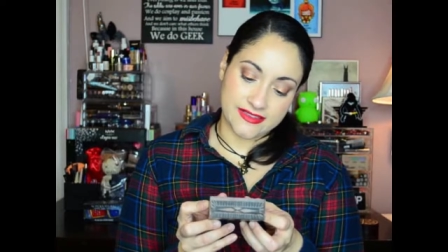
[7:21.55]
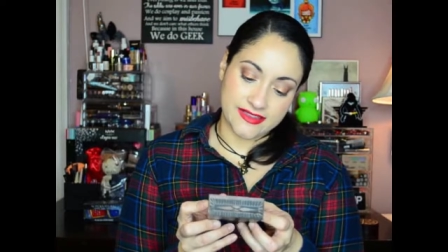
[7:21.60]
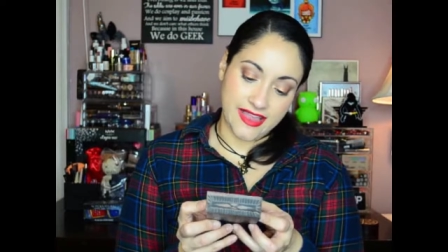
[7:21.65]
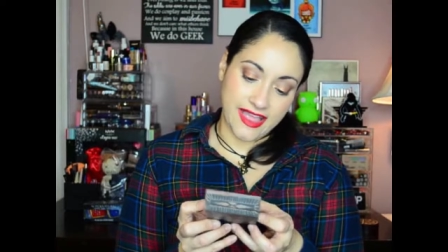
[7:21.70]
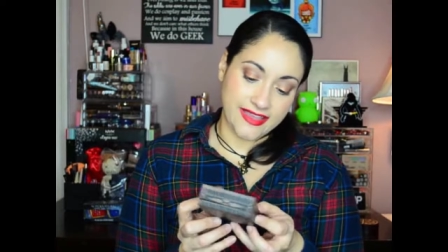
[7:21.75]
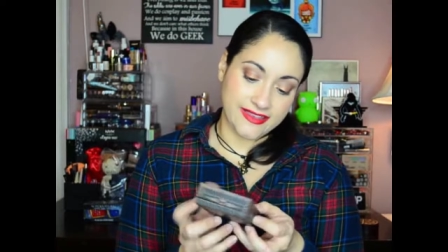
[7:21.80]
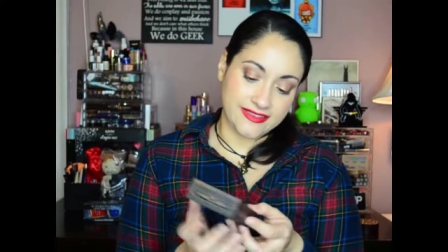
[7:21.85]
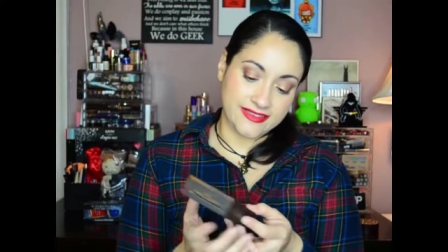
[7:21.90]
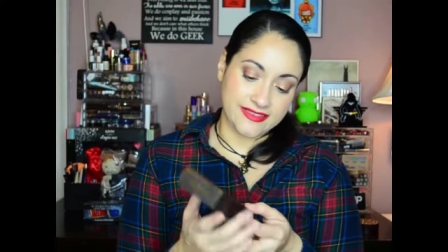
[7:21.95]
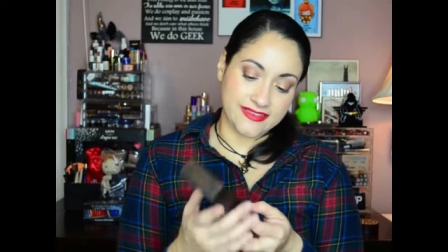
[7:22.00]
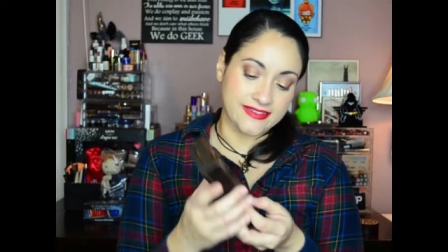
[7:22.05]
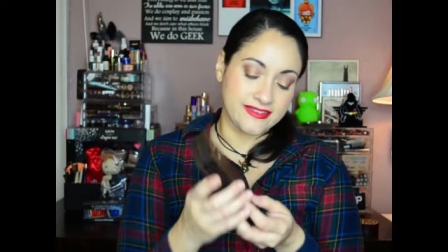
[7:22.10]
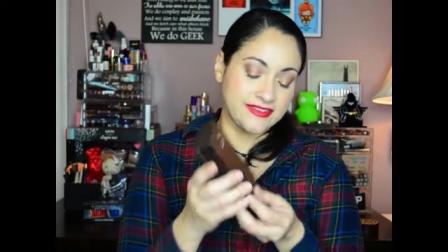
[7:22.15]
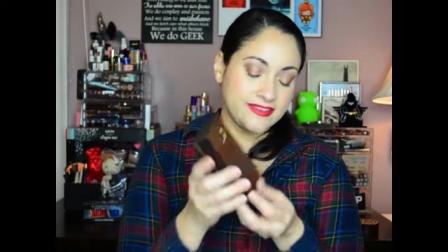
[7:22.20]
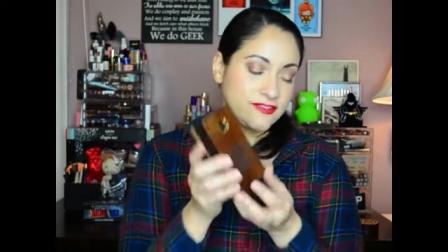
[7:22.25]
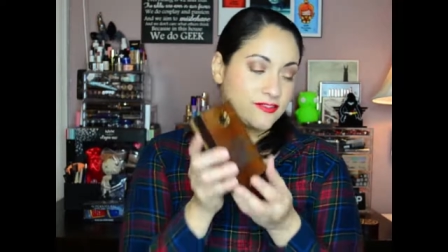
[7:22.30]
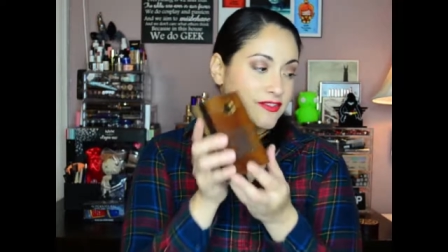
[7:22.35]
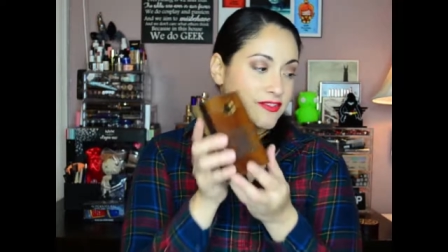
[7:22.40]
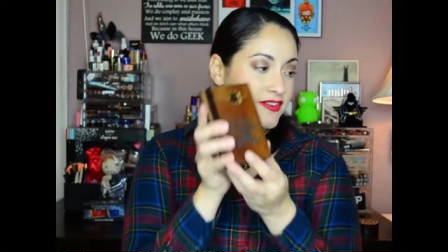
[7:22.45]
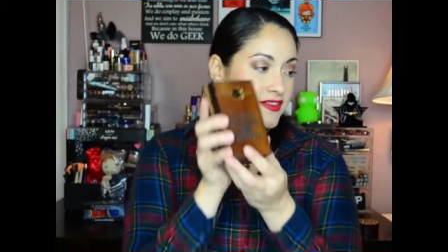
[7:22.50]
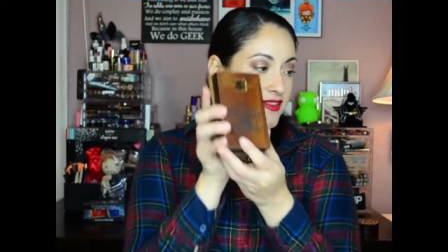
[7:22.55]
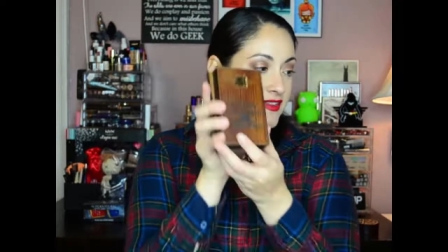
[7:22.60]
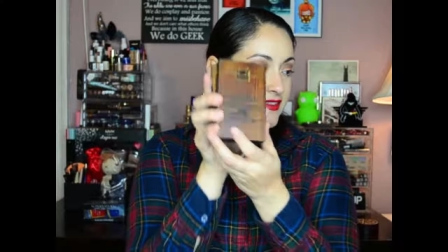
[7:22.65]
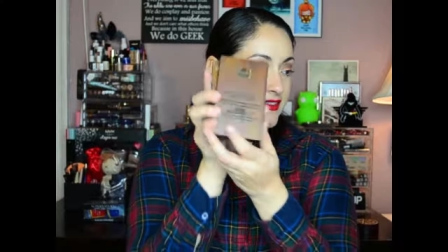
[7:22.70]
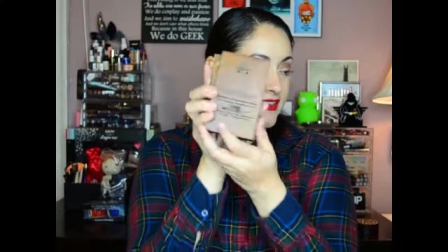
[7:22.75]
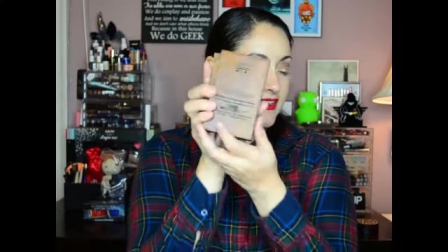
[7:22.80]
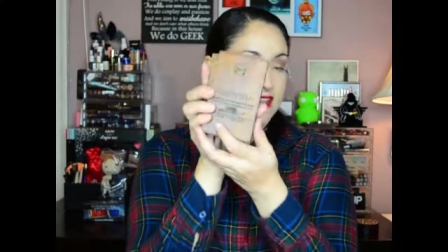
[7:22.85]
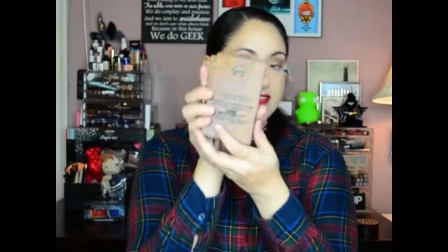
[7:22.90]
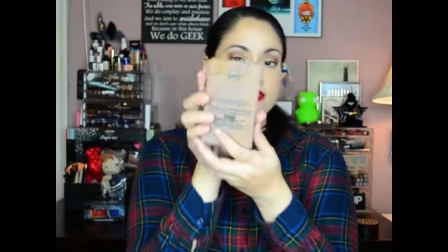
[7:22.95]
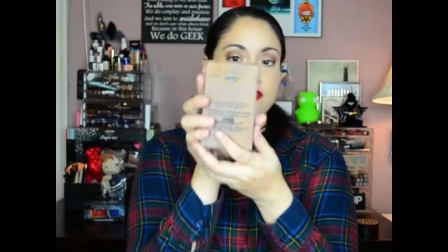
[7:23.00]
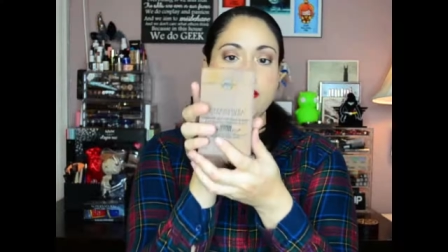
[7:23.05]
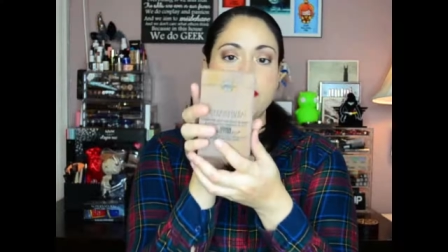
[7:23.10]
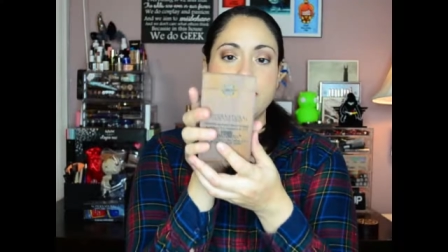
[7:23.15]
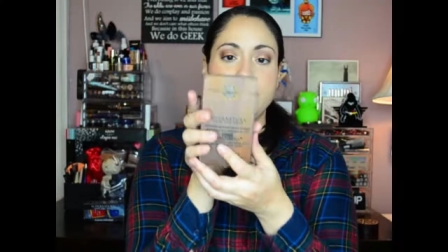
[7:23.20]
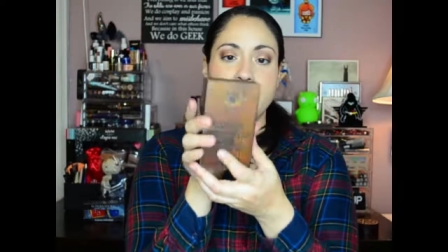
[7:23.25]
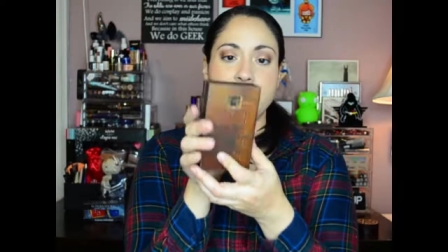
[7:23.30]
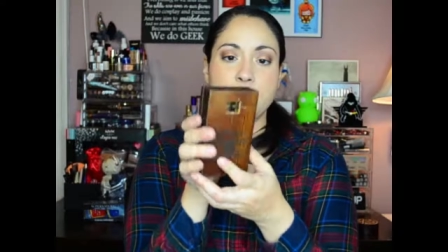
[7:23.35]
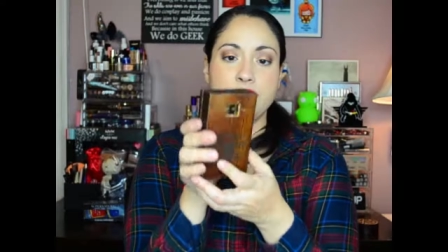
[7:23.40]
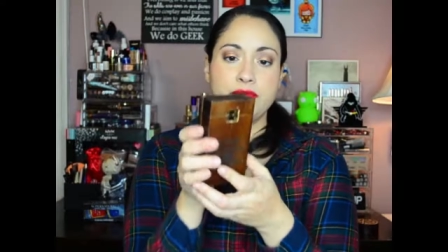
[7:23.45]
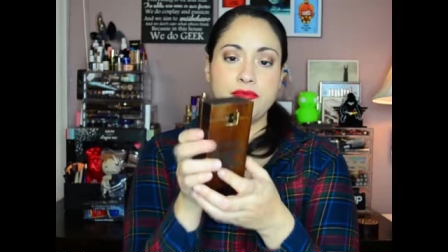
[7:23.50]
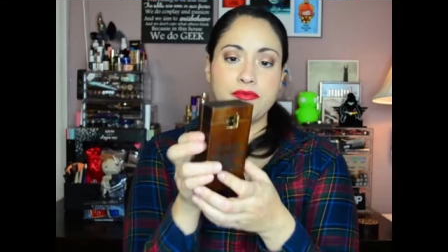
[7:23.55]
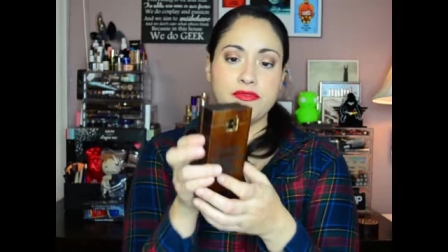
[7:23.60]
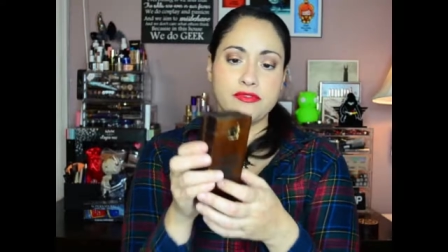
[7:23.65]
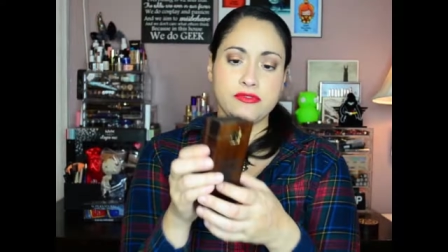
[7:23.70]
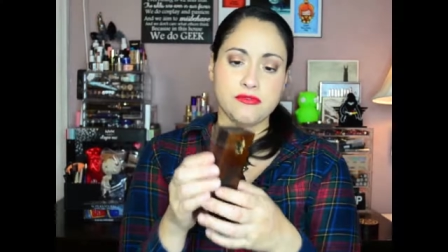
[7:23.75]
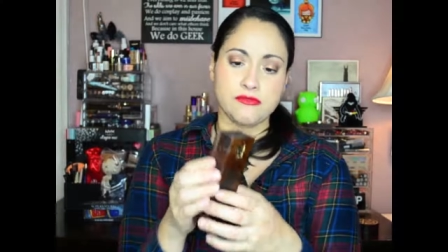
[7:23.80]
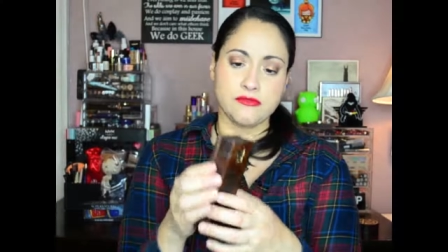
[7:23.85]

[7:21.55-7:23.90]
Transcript: licensed, so it just says the license. Oh, wait, oops.